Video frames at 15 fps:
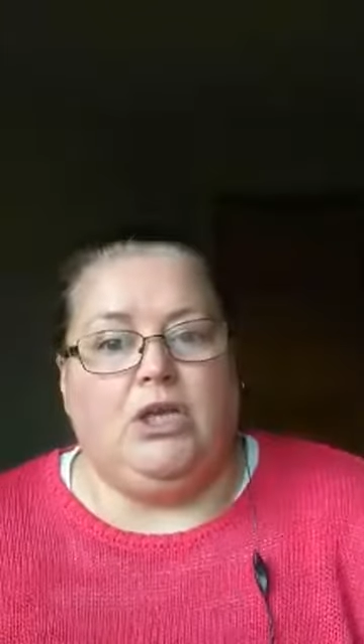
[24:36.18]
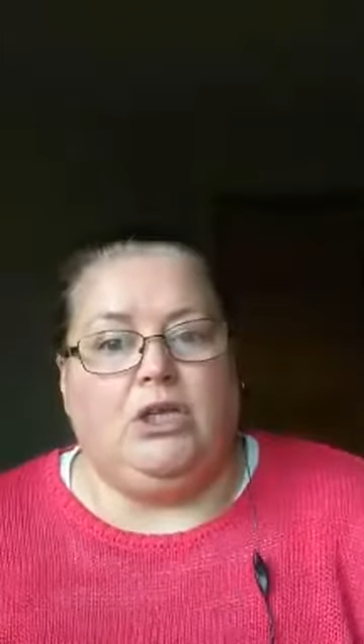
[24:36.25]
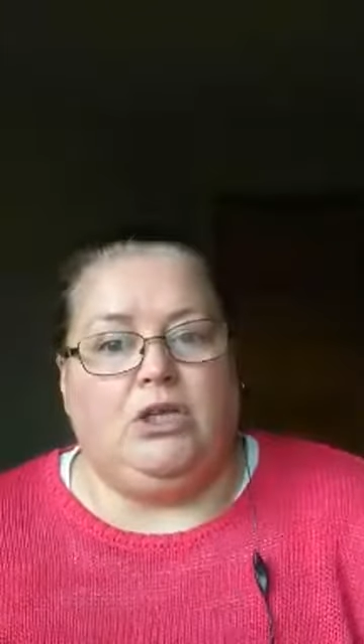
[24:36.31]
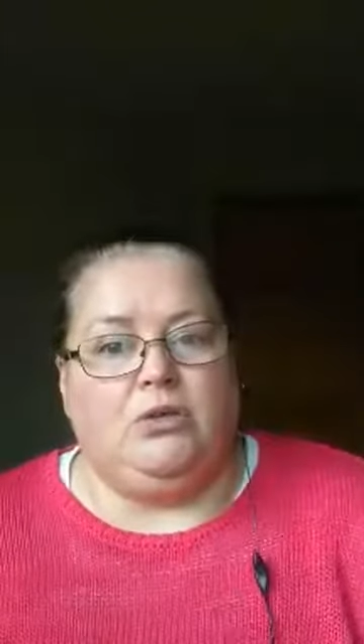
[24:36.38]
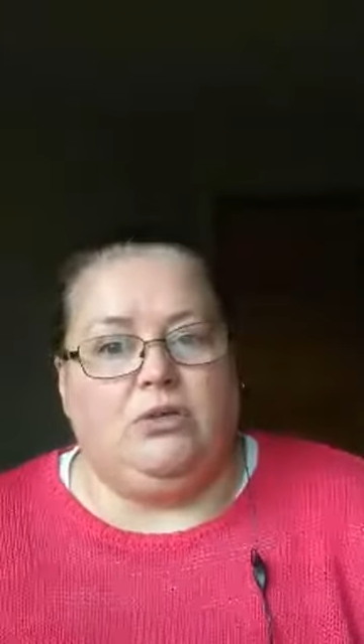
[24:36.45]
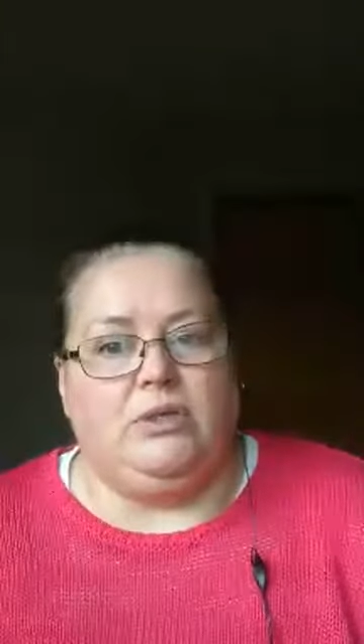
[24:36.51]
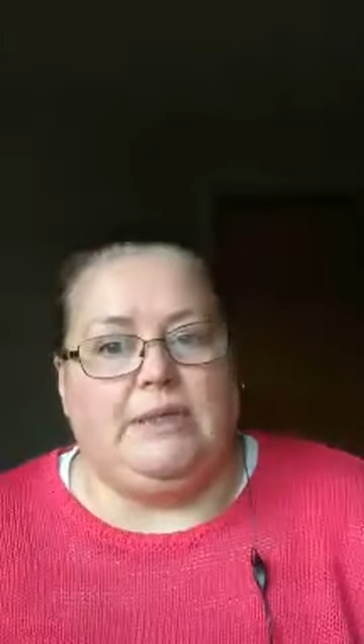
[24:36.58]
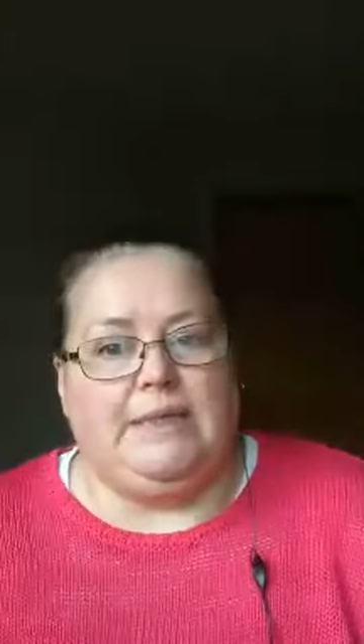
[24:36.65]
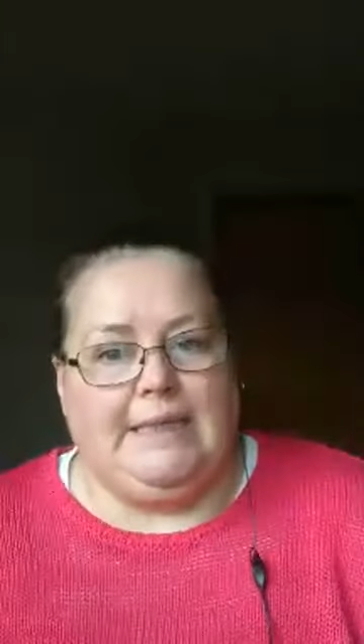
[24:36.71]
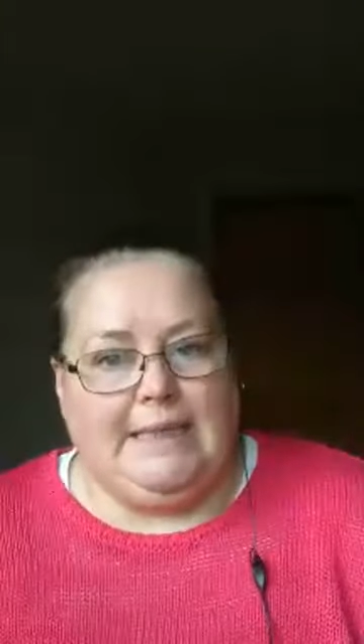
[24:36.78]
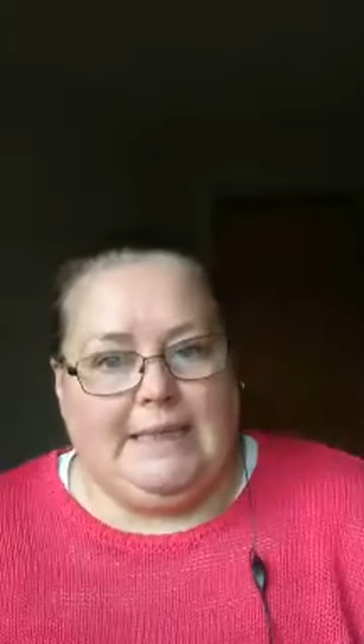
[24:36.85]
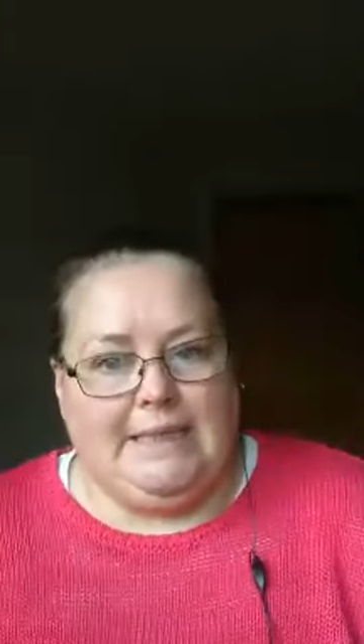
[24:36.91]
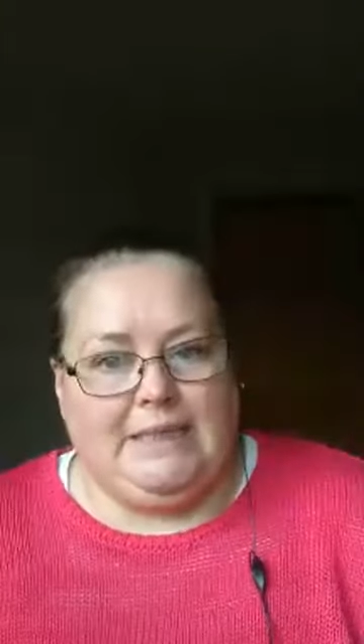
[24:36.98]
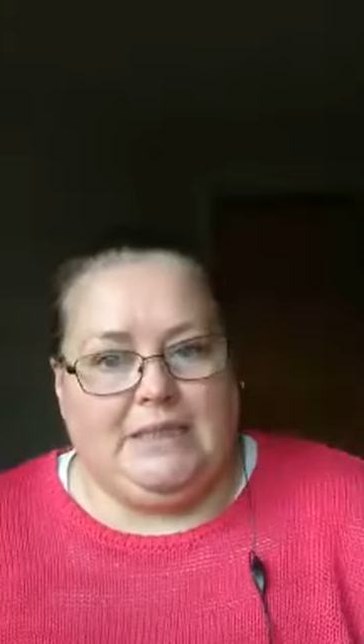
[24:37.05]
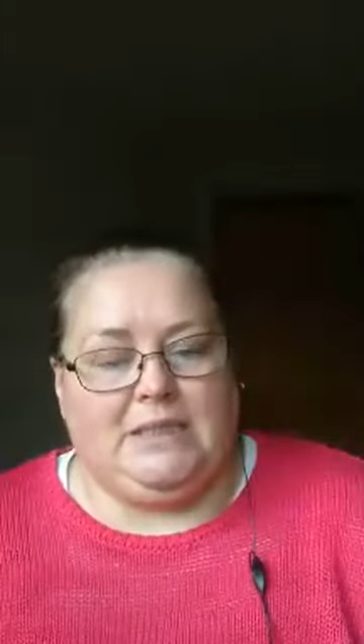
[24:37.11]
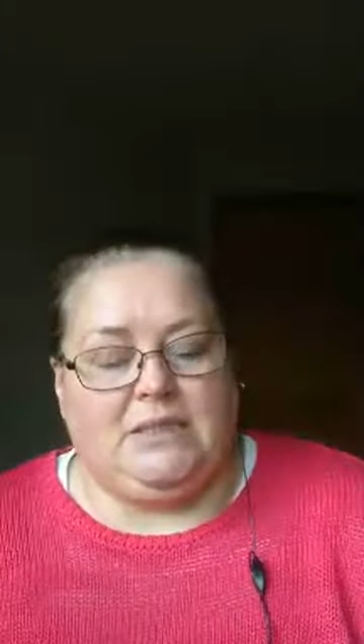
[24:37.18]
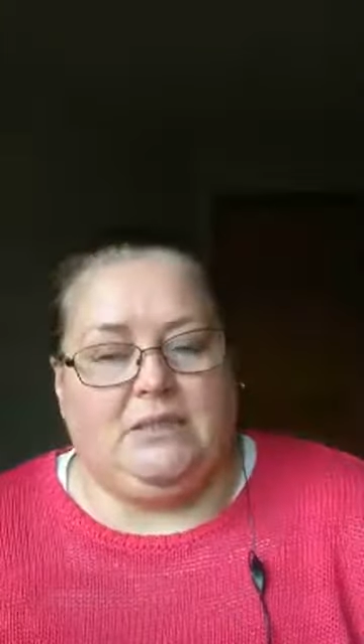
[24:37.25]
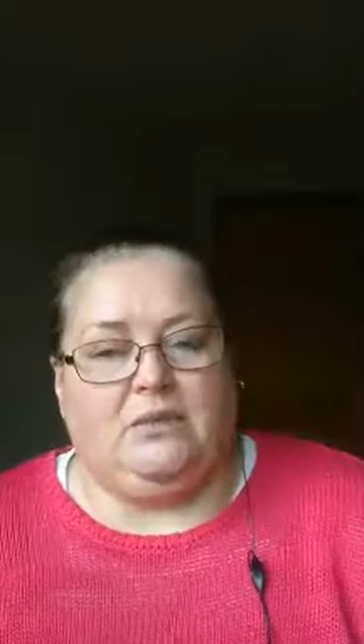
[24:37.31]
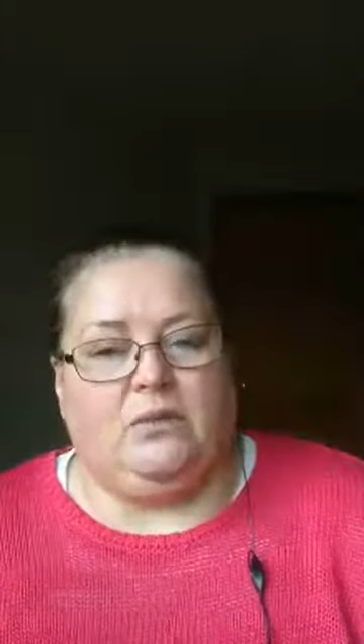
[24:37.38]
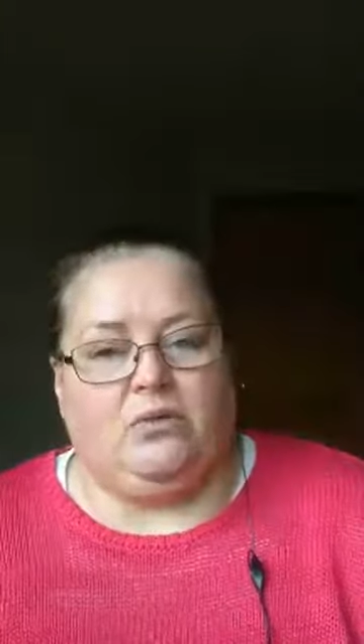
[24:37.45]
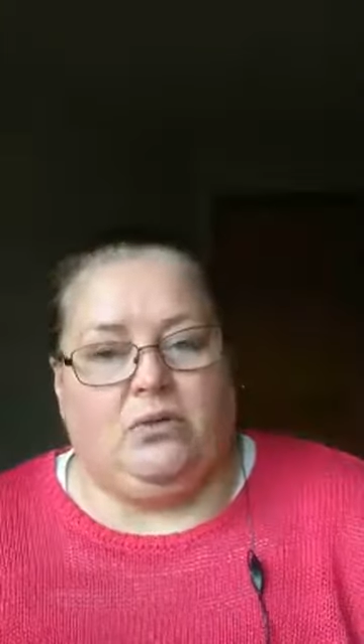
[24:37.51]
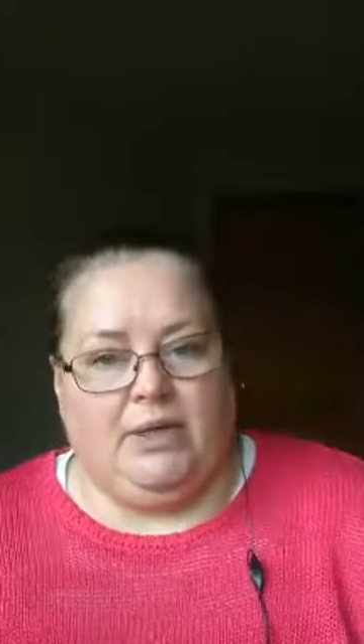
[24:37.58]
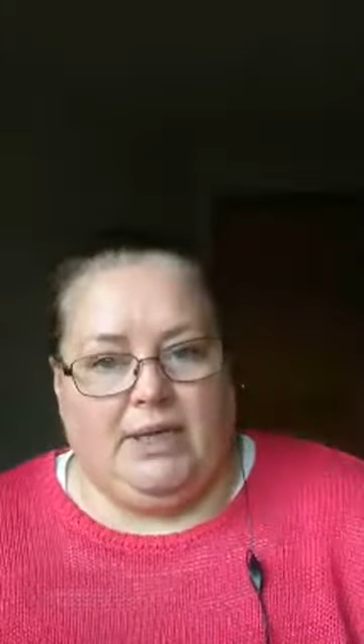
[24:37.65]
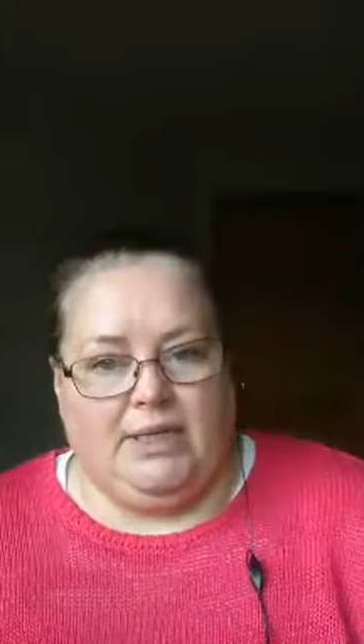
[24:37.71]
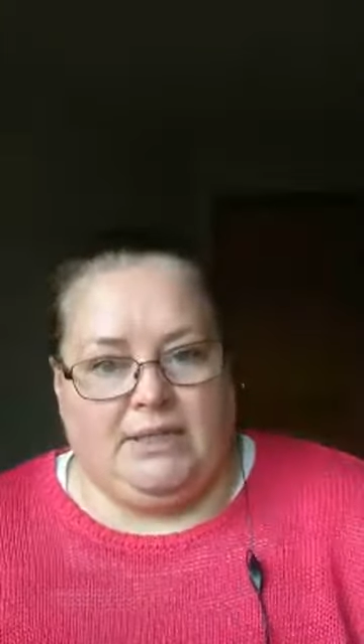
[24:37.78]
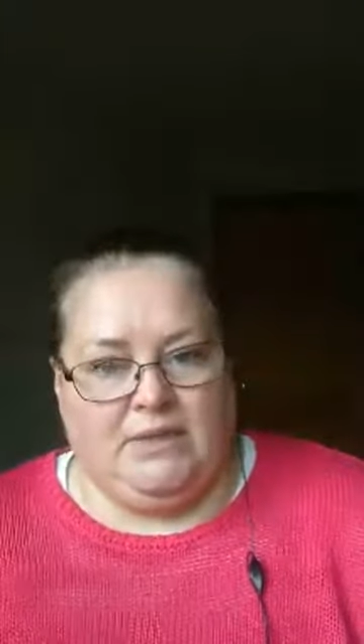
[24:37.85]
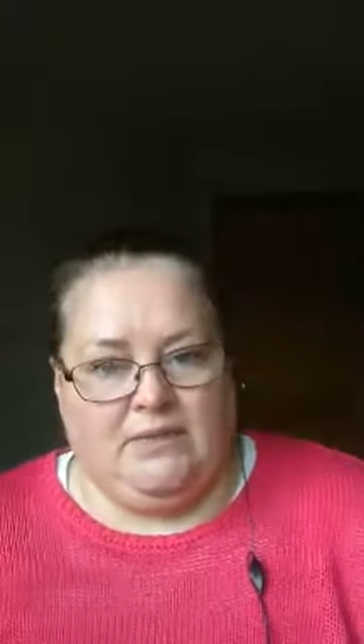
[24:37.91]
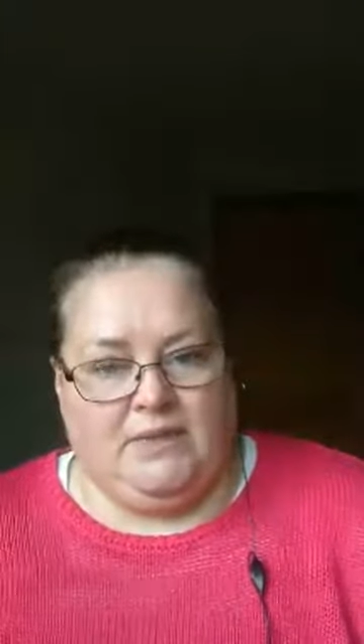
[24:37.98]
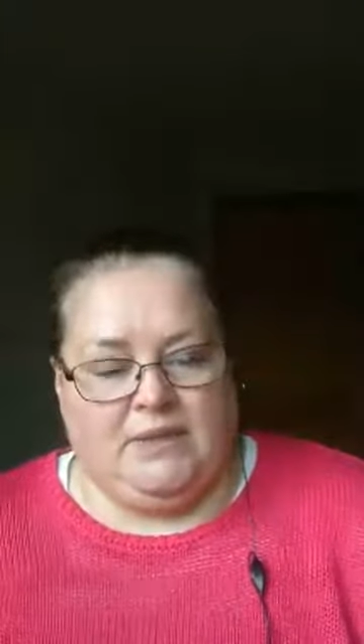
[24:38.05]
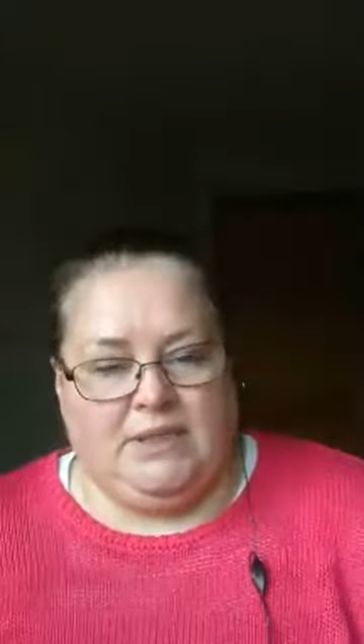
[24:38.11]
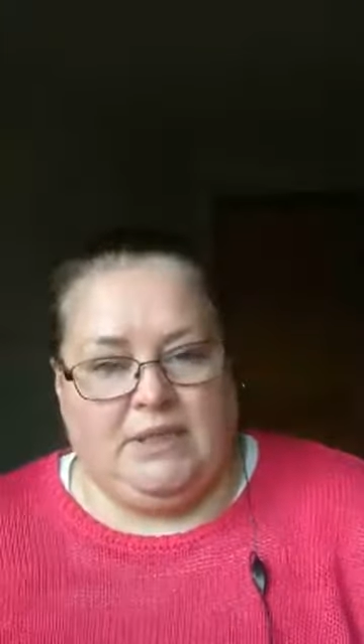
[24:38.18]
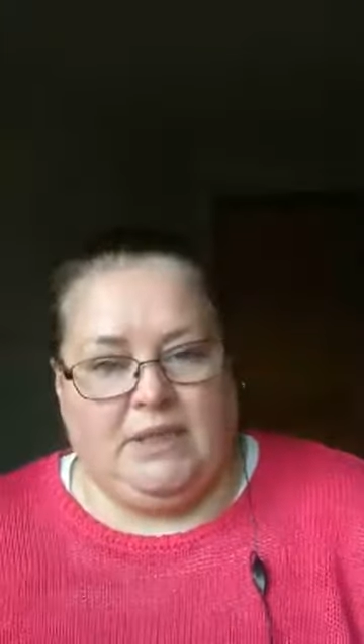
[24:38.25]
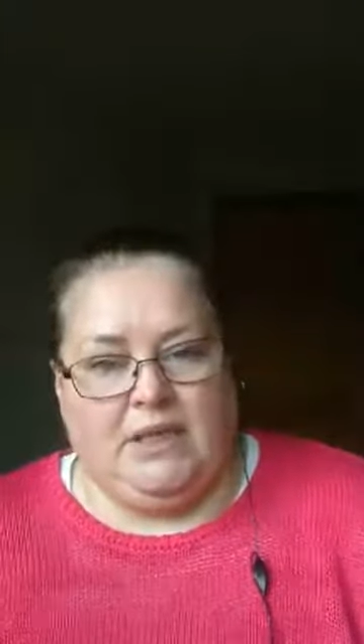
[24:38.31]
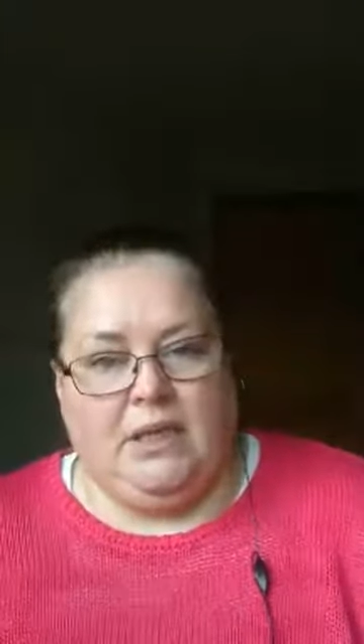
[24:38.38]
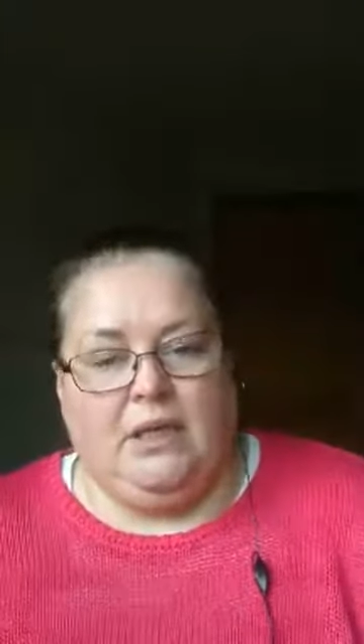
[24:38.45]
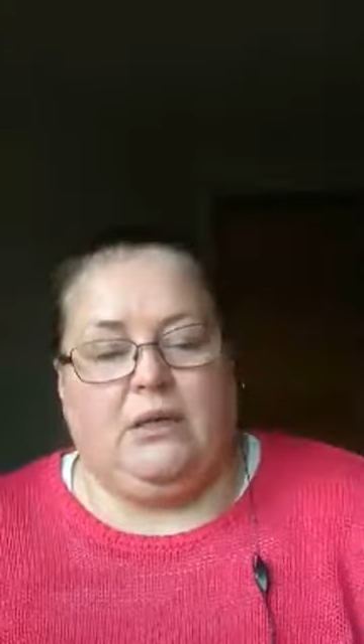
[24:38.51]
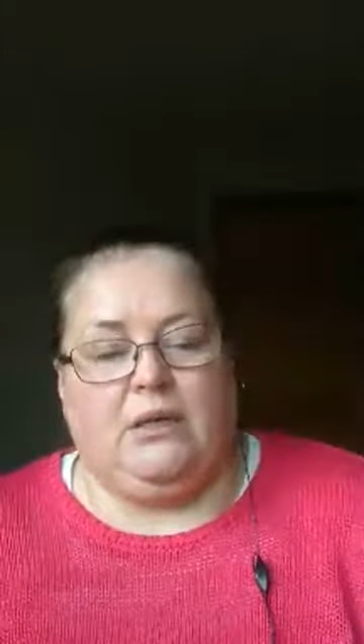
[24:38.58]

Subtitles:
You need creativity.